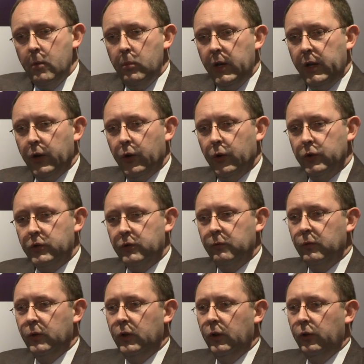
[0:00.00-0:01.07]
Because
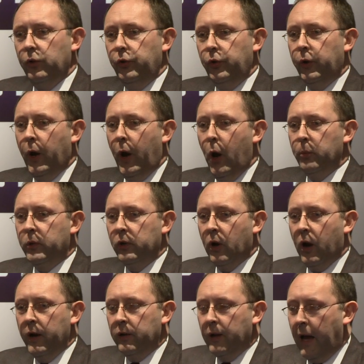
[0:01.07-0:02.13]
you go home
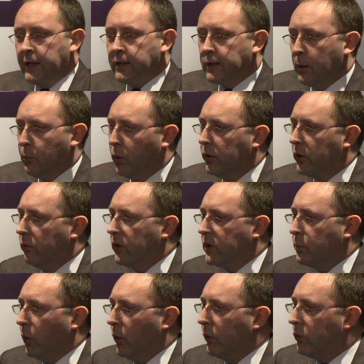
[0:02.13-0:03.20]
tonight, ask someone to
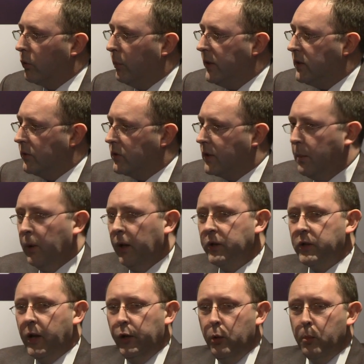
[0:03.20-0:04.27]
respond to a piece of
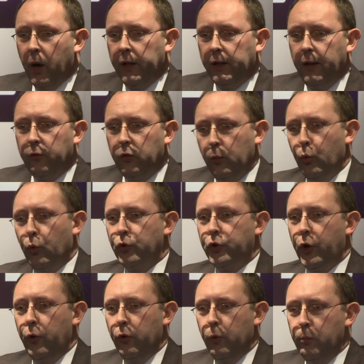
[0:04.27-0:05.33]
stimulus that you might give them or
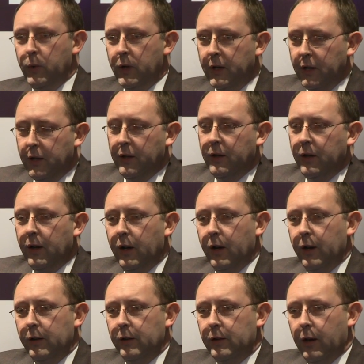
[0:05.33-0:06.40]
show them,
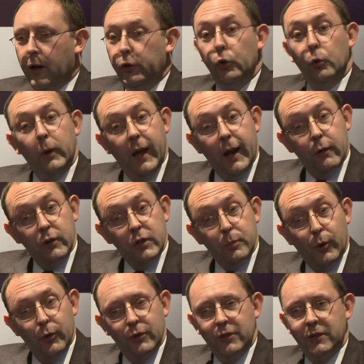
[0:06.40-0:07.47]
and you will get a
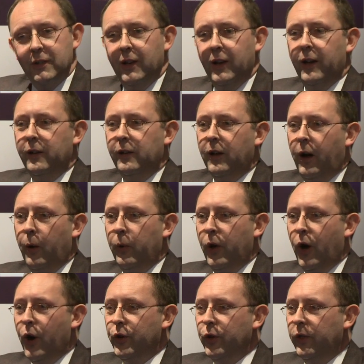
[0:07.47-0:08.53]
response. And I would
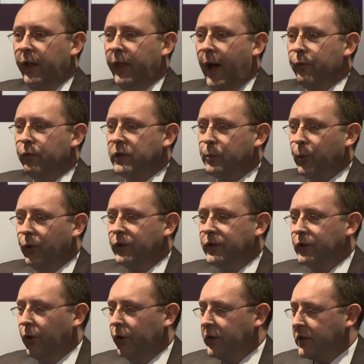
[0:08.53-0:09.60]
argue that that response
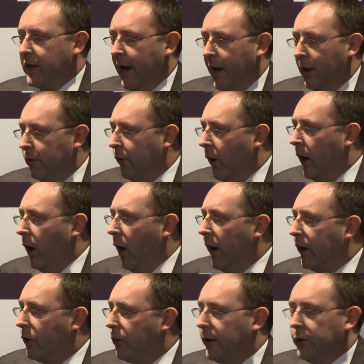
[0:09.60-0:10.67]
is on a scale of I
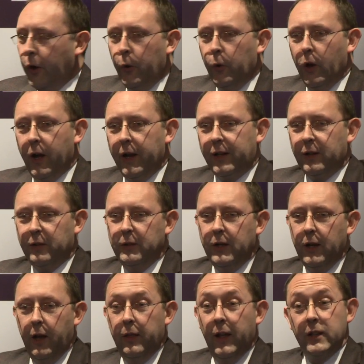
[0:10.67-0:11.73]
like or I don't like,
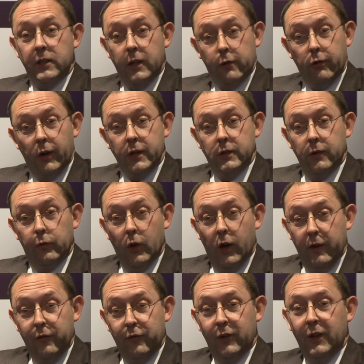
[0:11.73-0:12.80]
and that's the crux of
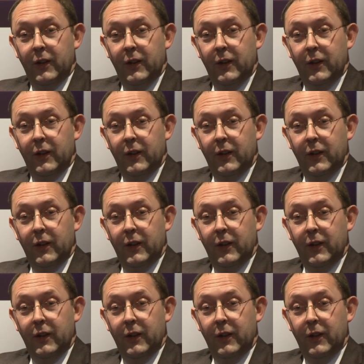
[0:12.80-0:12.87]
life.